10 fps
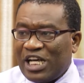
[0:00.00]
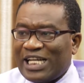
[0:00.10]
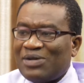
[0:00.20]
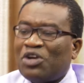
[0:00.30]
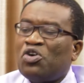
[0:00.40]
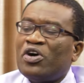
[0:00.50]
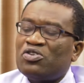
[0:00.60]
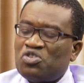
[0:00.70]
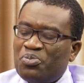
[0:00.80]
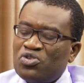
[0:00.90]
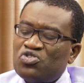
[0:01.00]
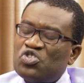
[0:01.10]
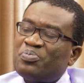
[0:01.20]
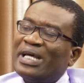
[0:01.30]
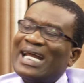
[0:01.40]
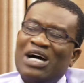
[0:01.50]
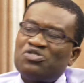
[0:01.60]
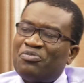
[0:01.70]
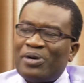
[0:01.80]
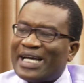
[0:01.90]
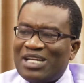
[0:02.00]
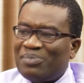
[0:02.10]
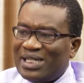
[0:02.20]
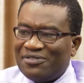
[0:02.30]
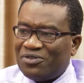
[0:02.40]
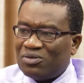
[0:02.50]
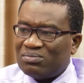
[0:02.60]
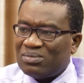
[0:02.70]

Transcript: that you are not supposed to spend out-of-pocket money for.